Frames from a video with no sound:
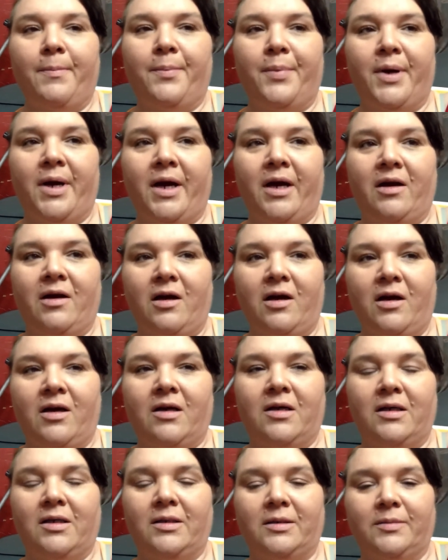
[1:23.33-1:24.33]
But
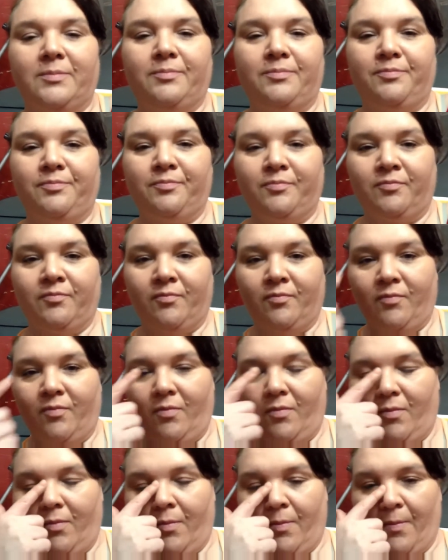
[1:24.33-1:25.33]
um,
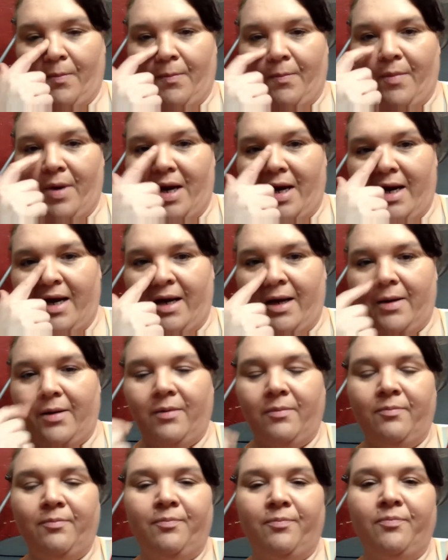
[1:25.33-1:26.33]
my